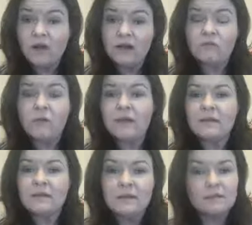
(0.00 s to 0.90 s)
kind of way.
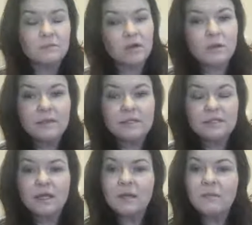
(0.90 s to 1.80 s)
They think it's a pyramid scheme.